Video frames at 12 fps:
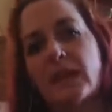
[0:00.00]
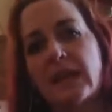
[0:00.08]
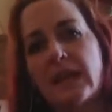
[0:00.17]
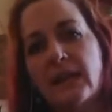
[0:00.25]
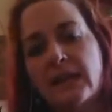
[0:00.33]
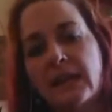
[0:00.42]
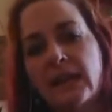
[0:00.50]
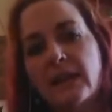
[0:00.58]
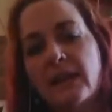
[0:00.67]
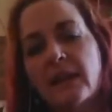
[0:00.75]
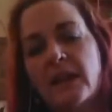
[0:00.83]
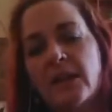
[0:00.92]
healing
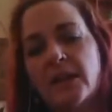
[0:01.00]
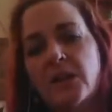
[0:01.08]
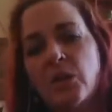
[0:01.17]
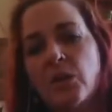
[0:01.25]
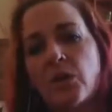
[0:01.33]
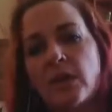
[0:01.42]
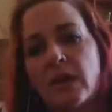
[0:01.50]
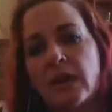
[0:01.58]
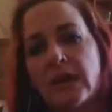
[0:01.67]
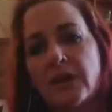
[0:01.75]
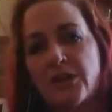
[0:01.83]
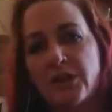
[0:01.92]
your
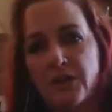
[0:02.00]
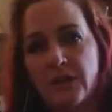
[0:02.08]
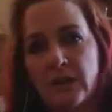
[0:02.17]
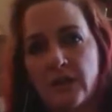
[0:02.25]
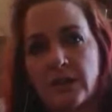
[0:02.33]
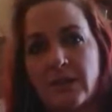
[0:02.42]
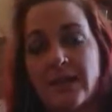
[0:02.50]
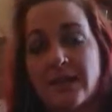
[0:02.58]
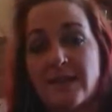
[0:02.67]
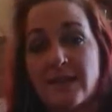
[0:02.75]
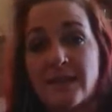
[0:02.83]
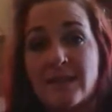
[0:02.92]
energy field
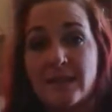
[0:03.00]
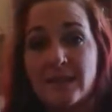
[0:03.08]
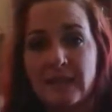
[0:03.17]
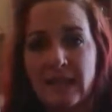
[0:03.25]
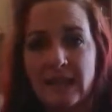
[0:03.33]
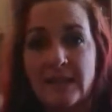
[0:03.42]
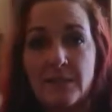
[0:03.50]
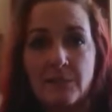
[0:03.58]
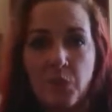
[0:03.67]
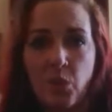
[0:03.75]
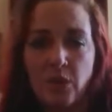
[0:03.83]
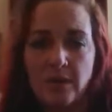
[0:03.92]
consistently is
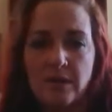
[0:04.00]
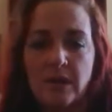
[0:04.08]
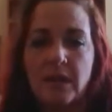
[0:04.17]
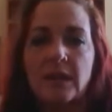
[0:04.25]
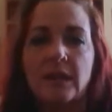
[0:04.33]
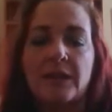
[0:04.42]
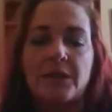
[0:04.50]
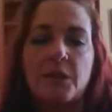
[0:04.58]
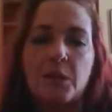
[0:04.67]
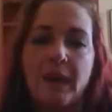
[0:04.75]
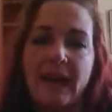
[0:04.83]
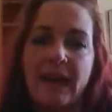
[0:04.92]
important to clear
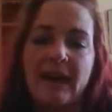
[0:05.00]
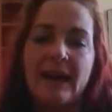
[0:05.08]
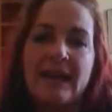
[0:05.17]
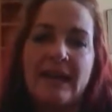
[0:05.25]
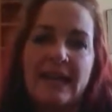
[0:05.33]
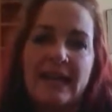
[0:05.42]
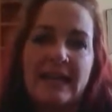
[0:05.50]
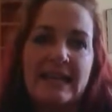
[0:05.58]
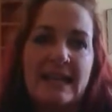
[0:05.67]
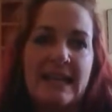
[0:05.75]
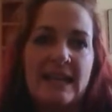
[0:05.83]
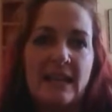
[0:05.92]
away
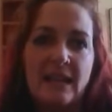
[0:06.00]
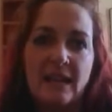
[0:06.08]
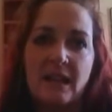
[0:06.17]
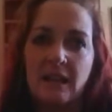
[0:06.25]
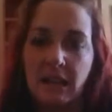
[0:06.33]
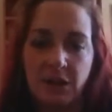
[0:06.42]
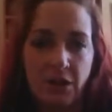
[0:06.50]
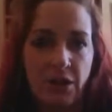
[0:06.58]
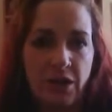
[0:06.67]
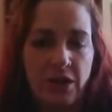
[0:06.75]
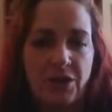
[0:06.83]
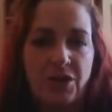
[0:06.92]
any clutter,
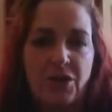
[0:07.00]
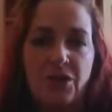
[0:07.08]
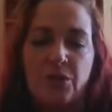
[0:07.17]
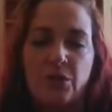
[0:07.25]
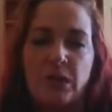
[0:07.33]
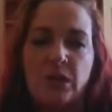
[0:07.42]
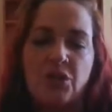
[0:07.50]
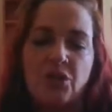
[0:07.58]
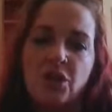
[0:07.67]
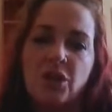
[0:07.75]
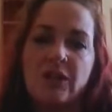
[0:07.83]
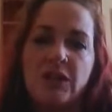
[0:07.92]
to
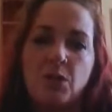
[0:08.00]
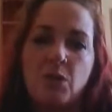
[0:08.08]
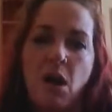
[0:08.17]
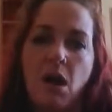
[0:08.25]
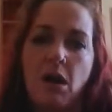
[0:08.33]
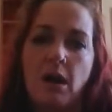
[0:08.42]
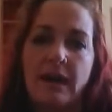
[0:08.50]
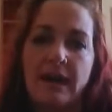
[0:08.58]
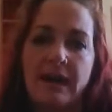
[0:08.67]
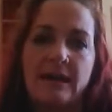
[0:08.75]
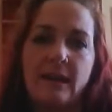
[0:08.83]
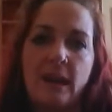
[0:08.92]
ensure that you are
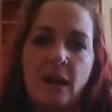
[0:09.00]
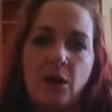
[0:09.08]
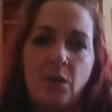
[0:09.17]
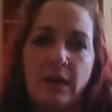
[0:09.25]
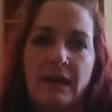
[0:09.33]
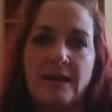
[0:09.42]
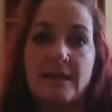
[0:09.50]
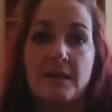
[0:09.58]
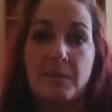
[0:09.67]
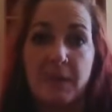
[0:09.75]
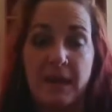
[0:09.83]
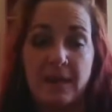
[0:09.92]
in a great
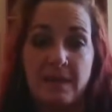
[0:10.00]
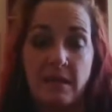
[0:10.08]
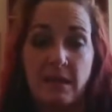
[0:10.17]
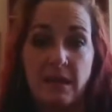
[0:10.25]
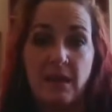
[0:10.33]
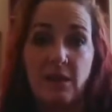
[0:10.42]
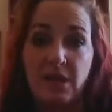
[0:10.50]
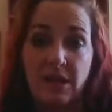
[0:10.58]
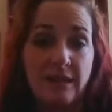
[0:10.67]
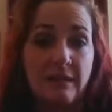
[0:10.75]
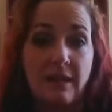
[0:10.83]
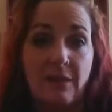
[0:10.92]
space on an
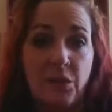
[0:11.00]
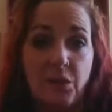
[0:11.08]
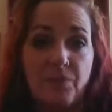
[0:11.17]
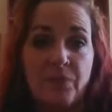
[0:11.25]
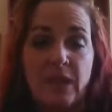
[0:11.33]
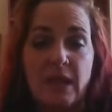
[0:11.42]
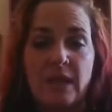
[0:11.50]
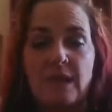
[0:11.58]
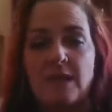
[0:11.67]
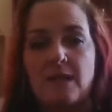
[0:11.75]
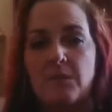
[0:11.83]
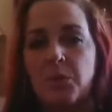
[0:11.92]
energetic level
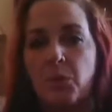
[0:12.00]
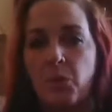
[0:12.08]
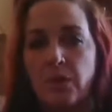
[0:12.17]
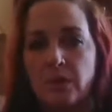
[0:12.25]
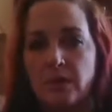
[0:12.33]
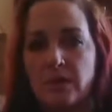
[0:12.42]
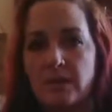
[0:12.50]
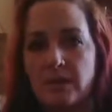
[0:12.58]
is important.